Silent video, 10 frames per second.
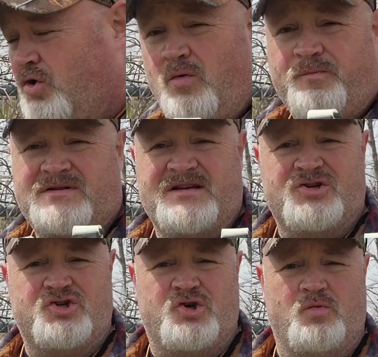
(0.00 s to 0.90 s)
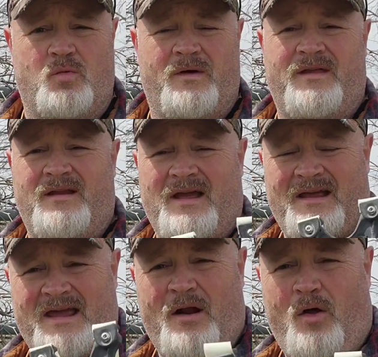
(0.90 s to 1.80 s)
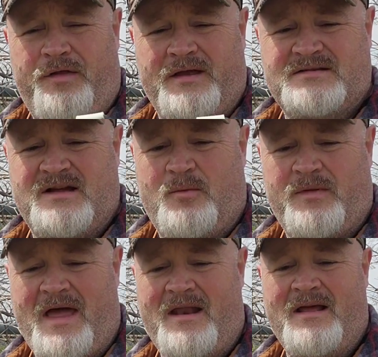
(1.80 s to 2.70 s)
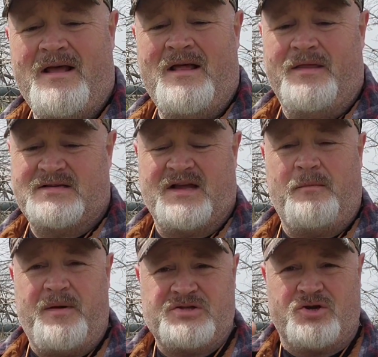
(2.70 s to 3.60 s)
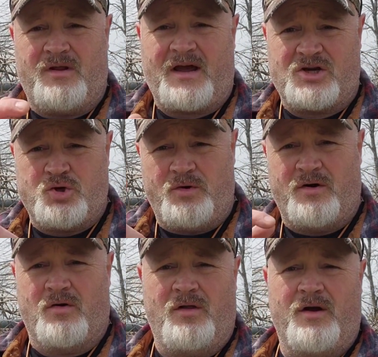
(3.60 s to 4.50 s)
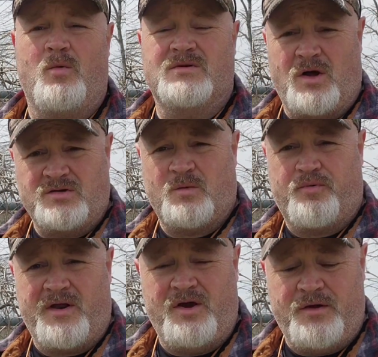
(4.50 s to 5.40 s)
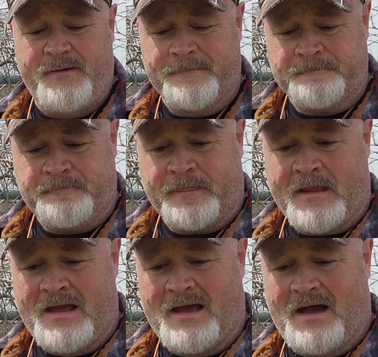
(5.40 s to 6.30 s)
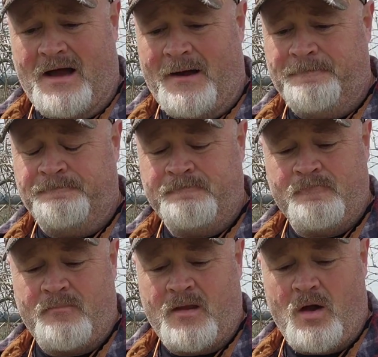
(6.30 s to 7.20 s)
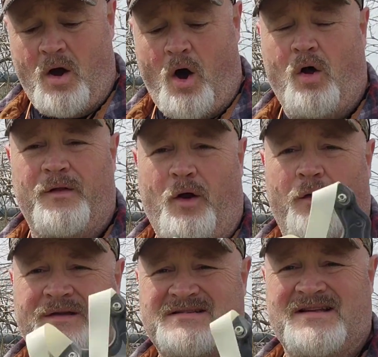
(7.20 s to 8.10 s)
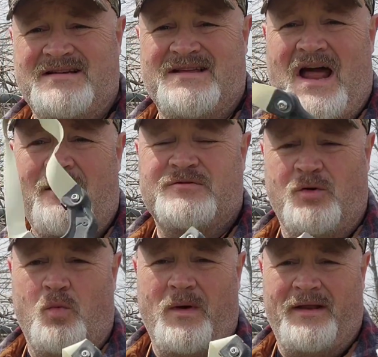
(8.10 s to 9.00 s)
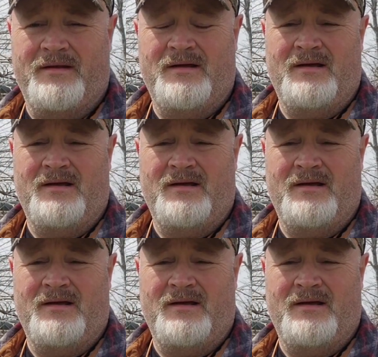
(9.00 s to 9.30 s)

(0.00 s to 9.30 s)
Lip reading: do precision shooting with it and get all things done with that. The sight picture, like I showed you earlier, was also pretty good. All in all, this thing is an absolute win.